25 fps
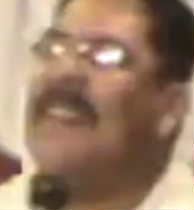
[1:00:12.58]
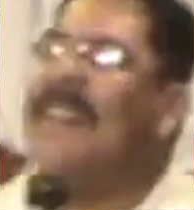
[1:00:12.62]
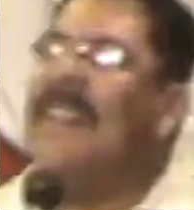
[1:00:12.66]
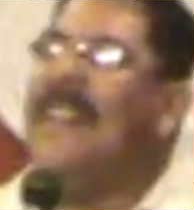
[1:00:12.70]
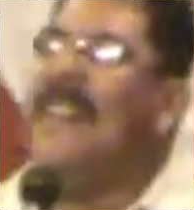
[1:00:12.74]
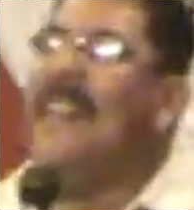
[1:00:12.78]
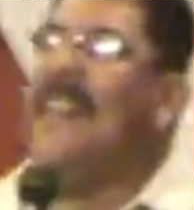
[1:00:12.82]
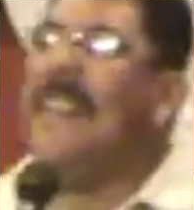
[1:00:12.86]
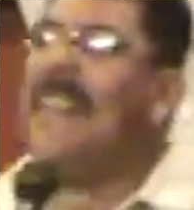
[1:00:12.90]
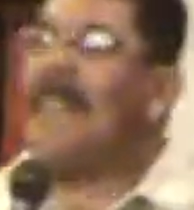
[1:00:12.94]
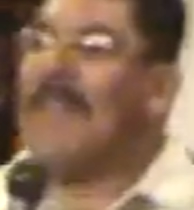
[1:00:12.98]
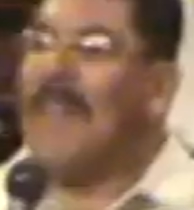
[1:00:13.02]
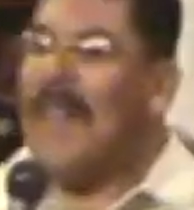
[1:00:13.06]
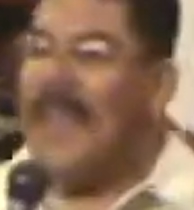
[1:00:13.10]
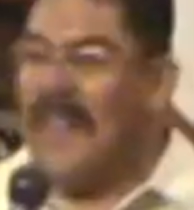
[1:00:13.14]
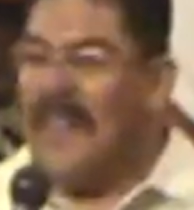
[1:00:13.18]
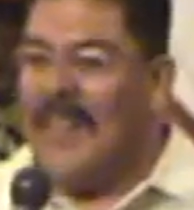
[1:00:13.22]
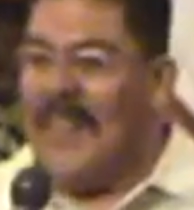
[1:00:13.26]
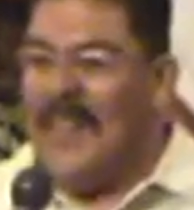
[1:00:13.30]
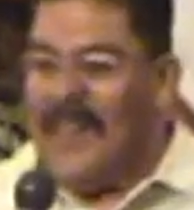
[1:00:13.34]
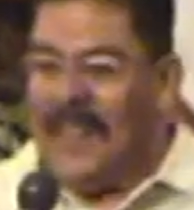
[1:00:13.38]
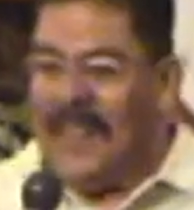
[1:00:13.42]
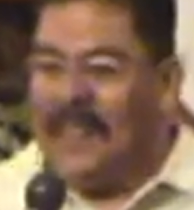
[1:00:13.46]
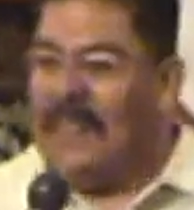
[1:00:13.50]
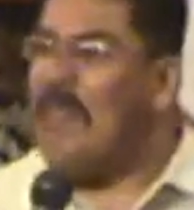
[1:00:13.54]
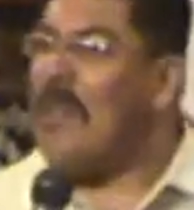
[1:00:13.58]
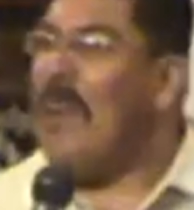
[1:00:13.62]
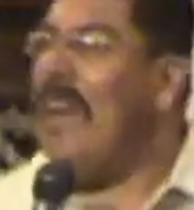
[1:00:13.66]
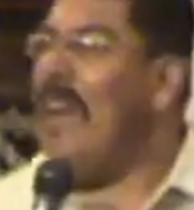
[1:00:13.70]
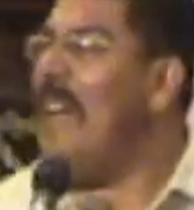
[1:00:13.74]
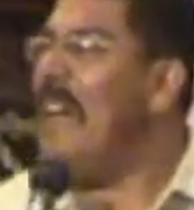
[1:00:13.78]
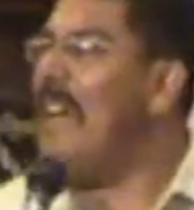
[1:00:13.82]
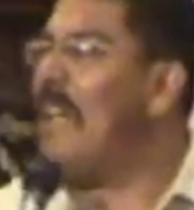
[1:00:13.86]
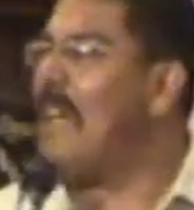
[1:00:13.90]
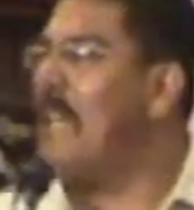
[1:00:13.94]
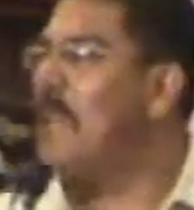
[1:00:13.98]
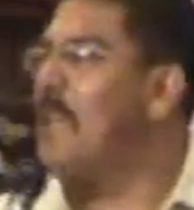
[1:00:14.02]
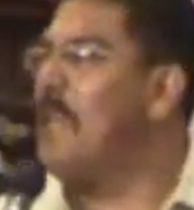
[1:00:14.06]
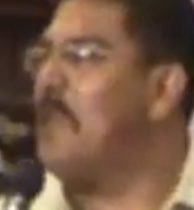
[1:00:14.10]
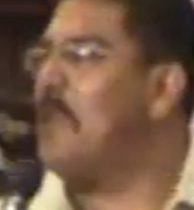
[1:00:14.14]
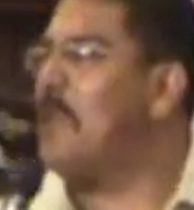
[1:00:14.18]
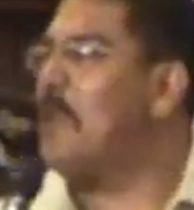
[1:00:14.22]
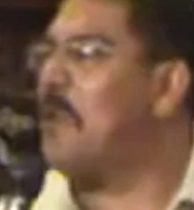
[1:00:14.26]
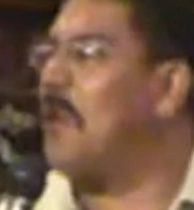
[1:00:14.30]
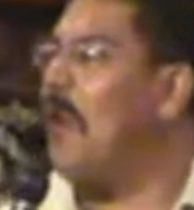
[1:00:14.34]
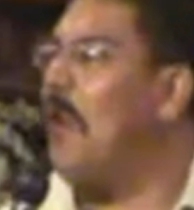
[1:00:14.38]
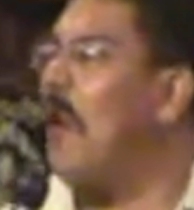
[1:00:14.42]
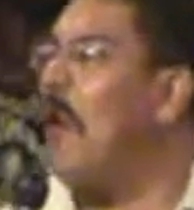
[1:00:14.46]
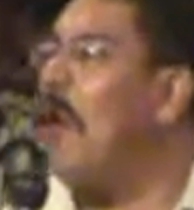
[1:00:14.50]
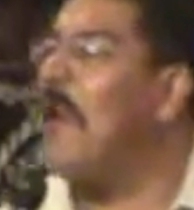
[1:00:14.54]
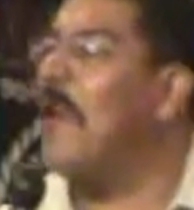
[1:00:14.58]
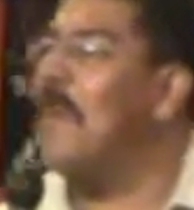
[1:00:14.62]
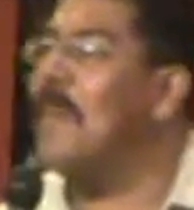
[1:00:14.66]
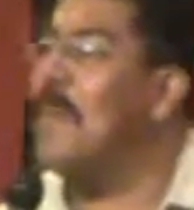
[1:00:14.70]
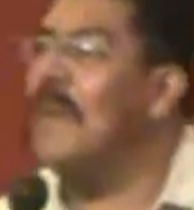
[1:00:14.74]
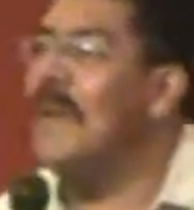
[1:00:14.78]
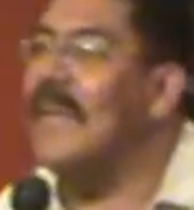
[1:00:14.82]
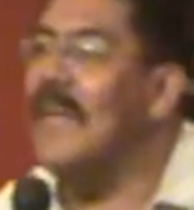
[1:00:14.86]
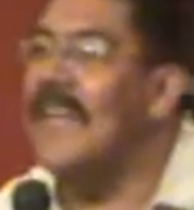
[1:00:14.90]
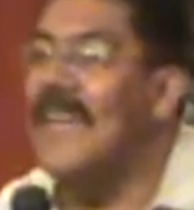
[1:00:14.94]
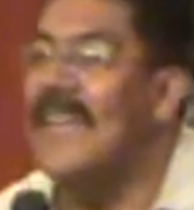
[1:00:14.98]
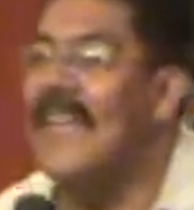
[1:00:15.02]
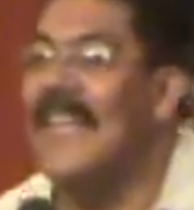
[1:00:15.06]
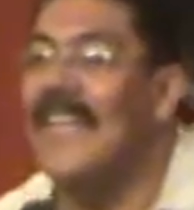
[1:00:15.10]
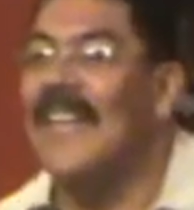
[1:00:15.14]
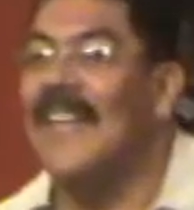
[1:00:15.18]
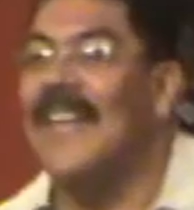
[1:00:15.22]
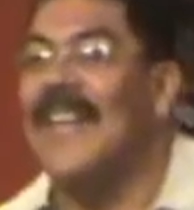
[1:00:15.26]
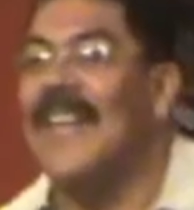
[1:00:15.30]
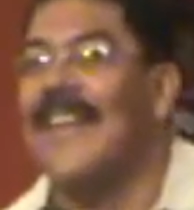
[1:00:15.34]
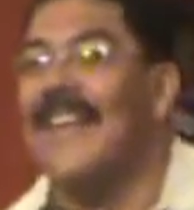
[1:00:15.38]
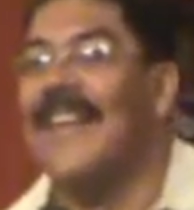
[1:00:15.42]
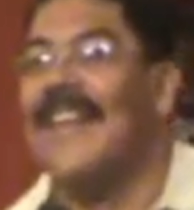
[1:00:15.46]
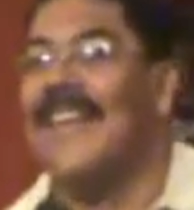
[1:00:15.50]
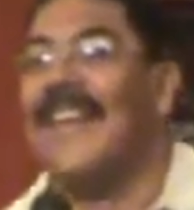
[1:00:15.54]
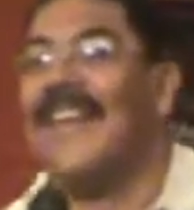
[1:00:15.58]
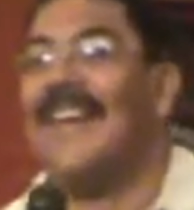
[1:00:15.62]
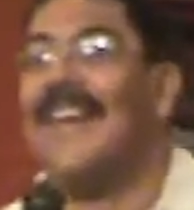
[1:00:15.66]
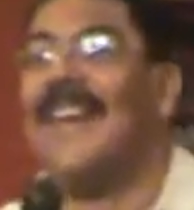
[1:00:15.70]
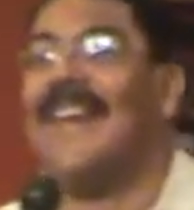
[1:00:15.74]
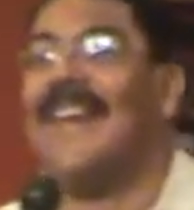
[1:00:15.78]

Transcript: Yeah. You're trying to control me. Guys